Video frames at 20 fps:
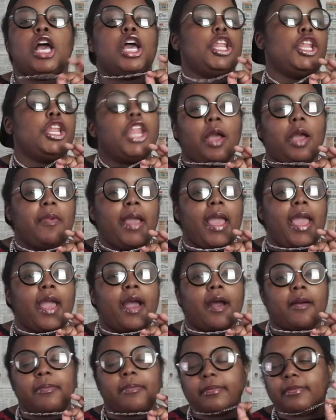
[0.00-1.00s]
No
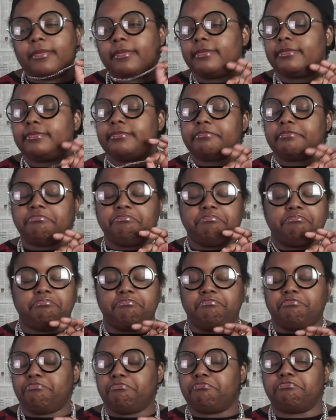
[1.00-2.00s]

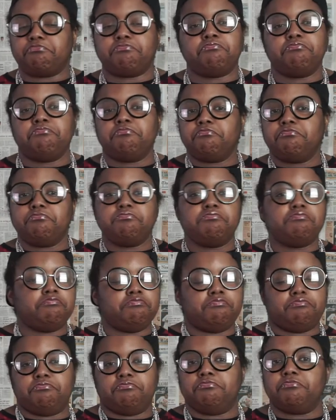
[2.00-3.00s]
ma'am!
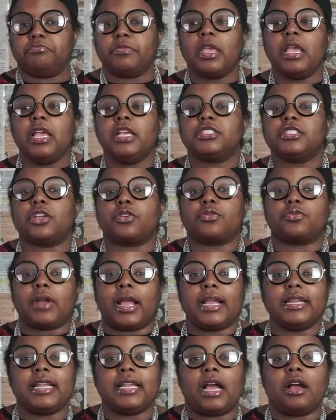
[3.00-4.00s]
Mm-mm. So
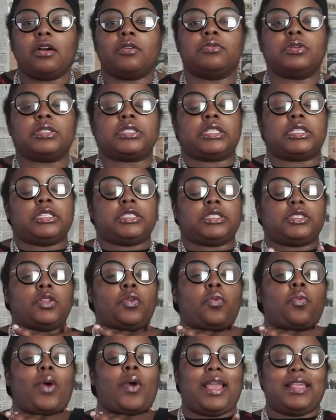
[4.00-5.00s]
right now, with this
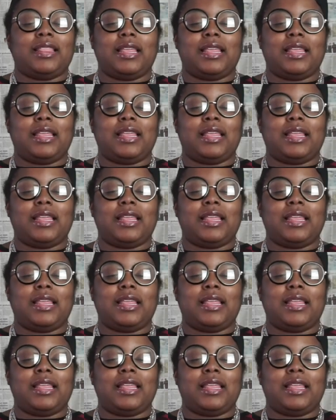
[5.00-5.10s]
way